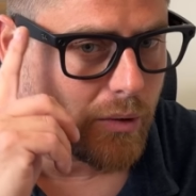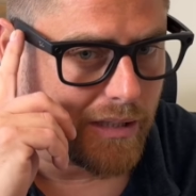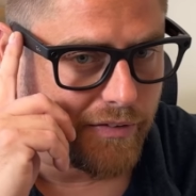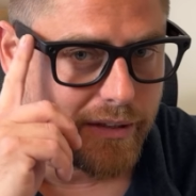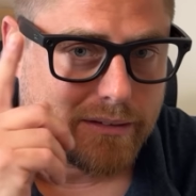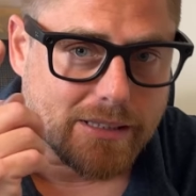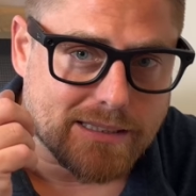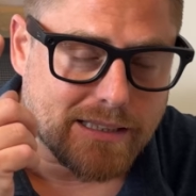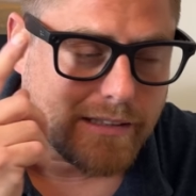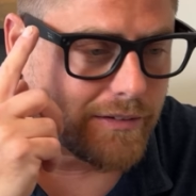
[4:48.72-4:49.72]
of whatever you're
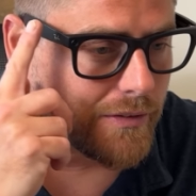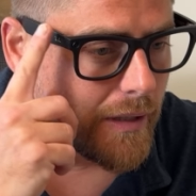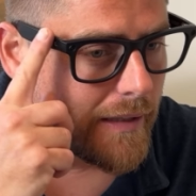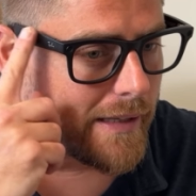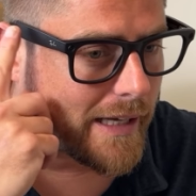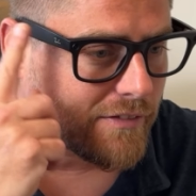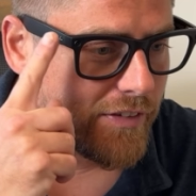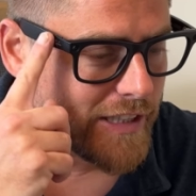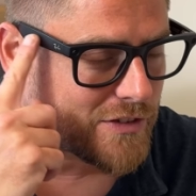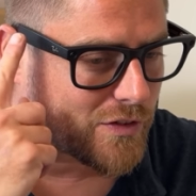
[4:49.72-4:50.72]
listening to,
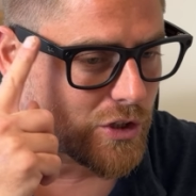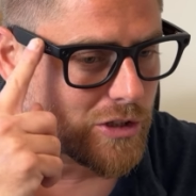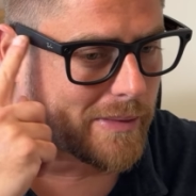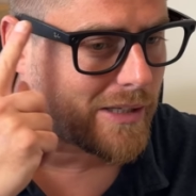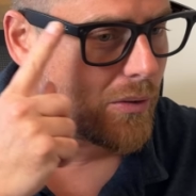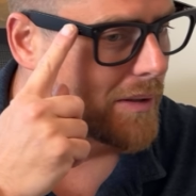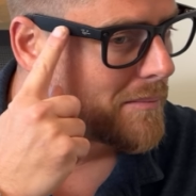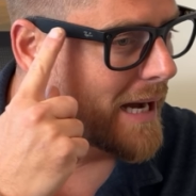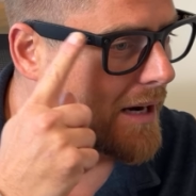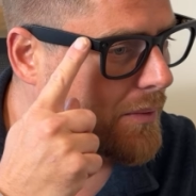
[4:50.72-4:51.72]
and vice versa. By
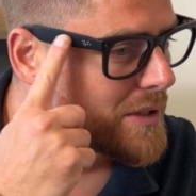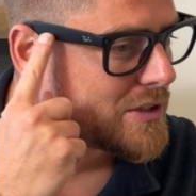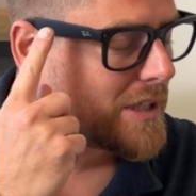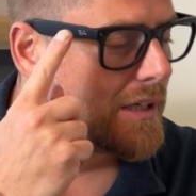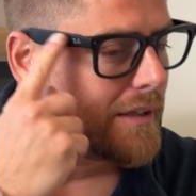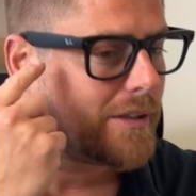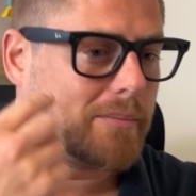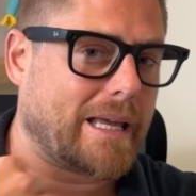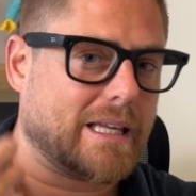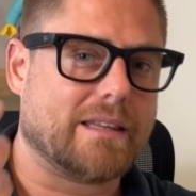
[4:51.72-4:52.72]
going backwards,
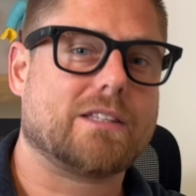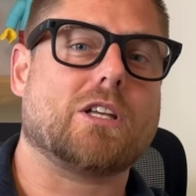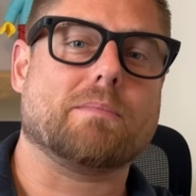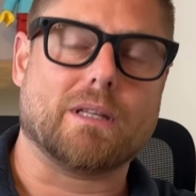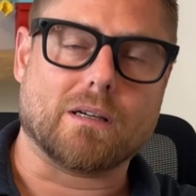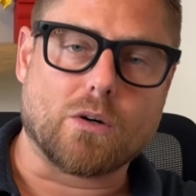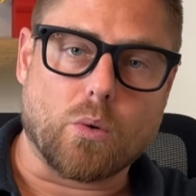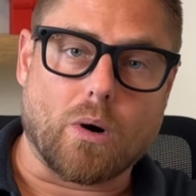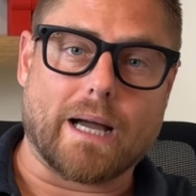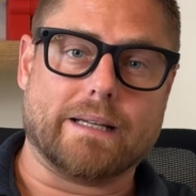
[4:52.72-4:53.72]
you're making something
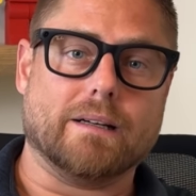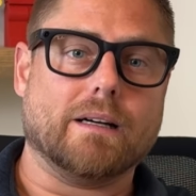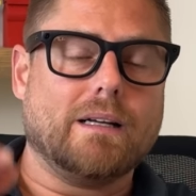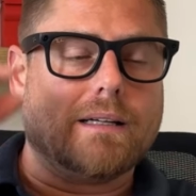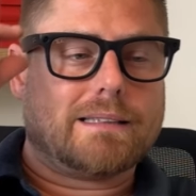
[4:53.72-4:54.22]
quieter.